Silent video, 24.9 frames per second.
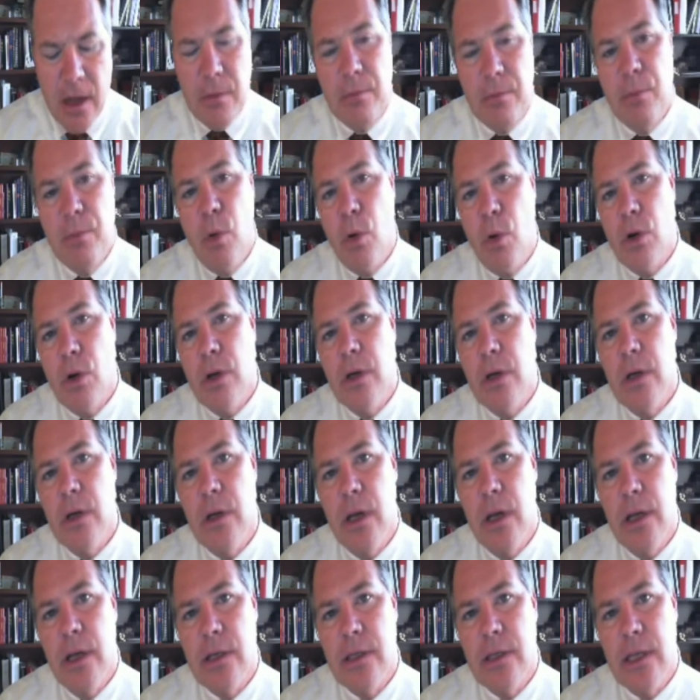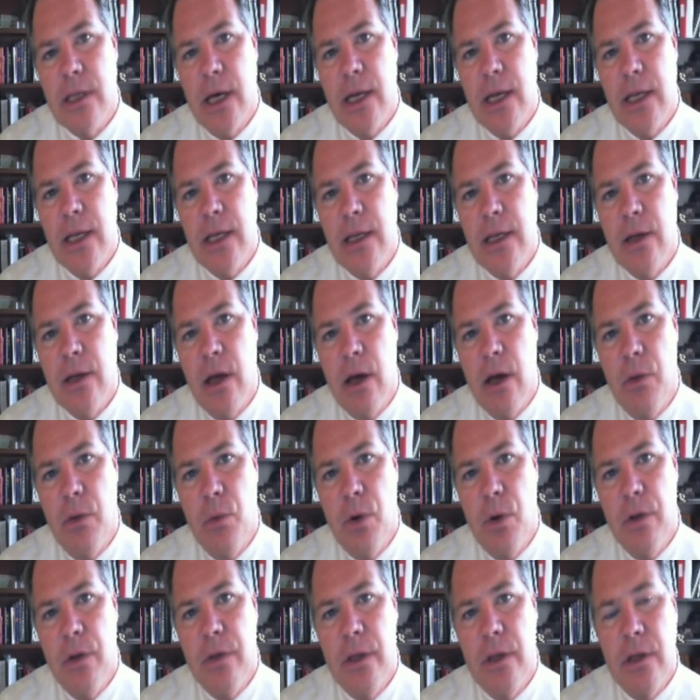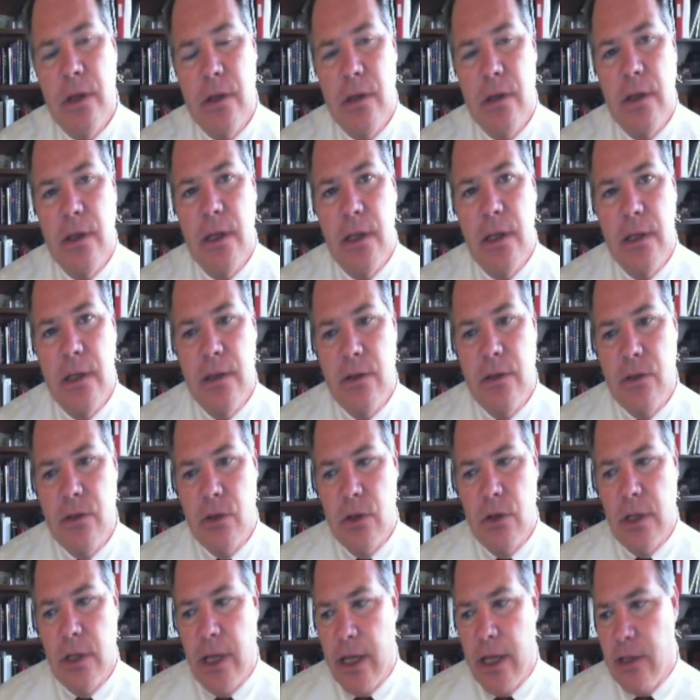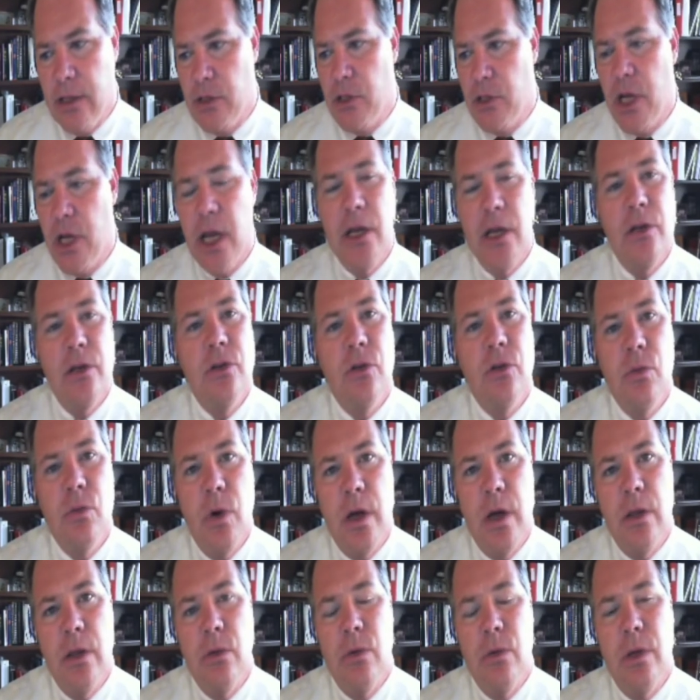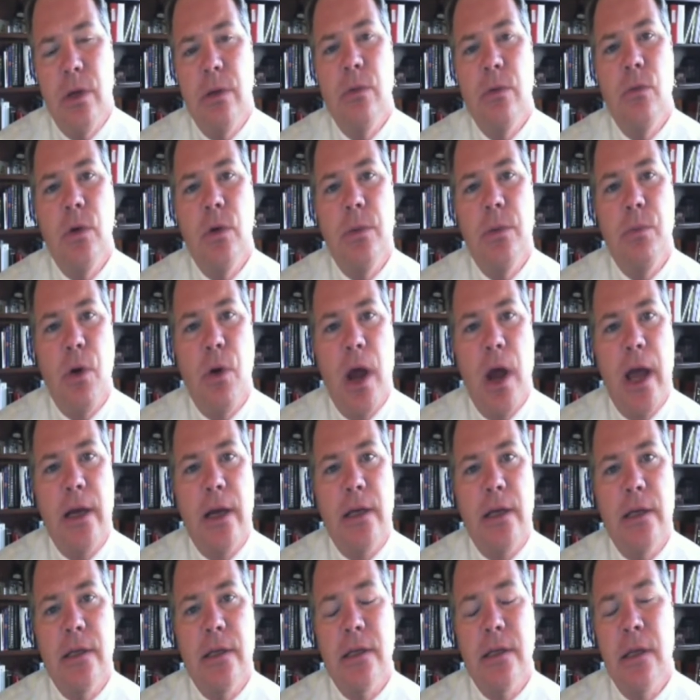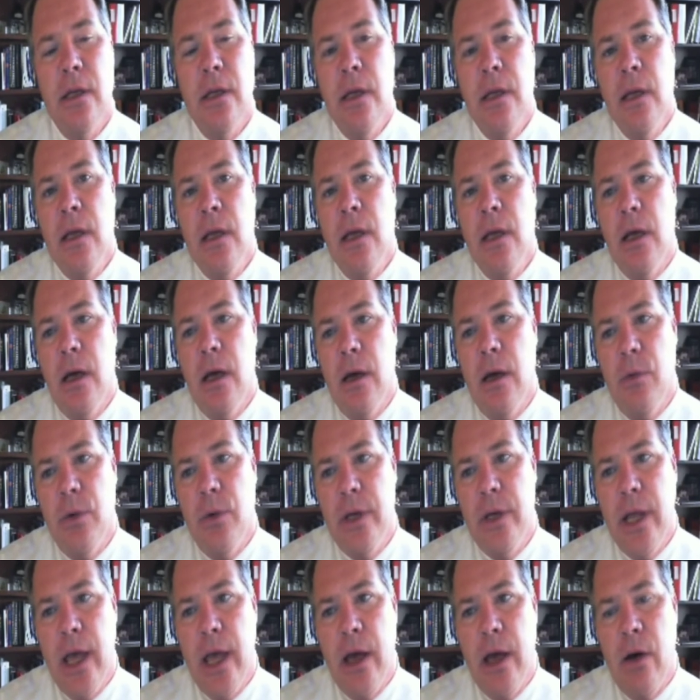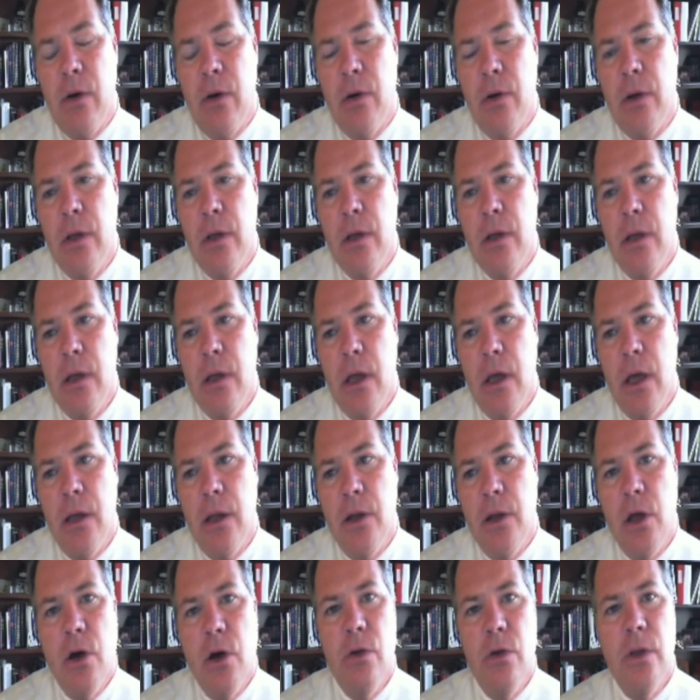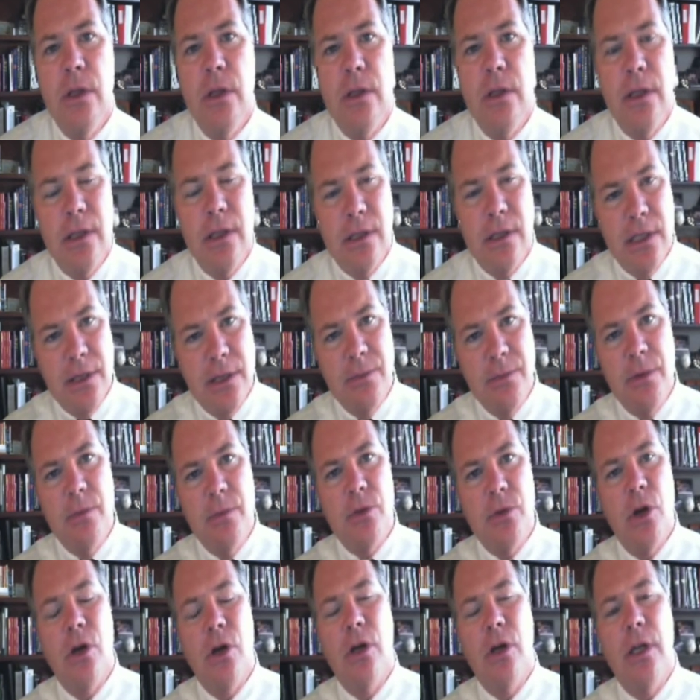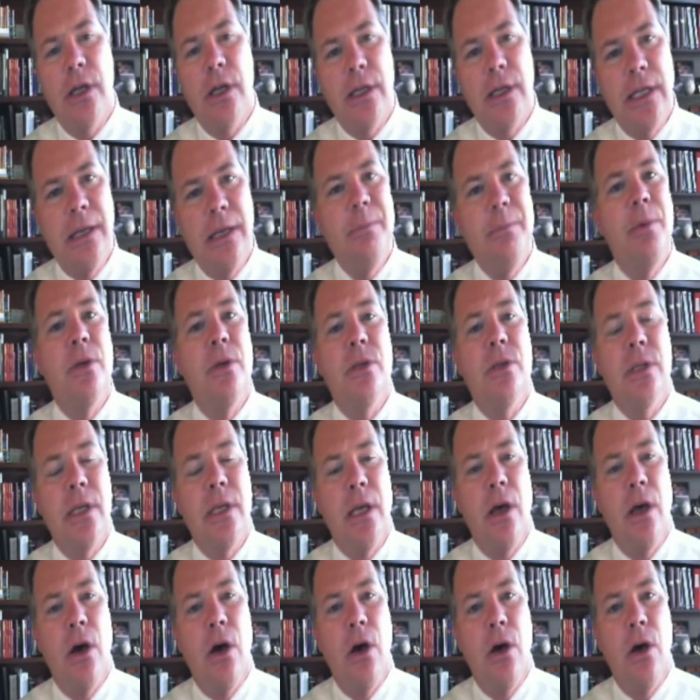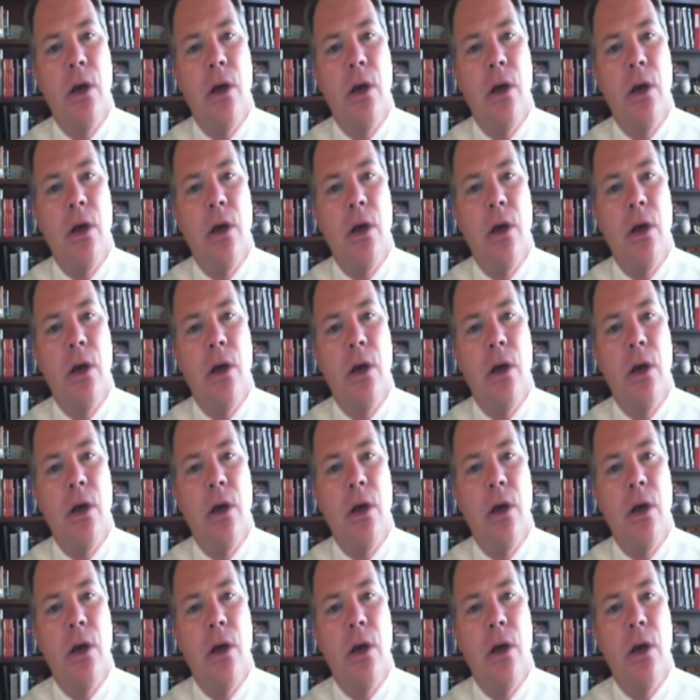an important study, one that, that certainly has changed the way that we, we practice. we now uh, know that, that symptoms aren't going to tip us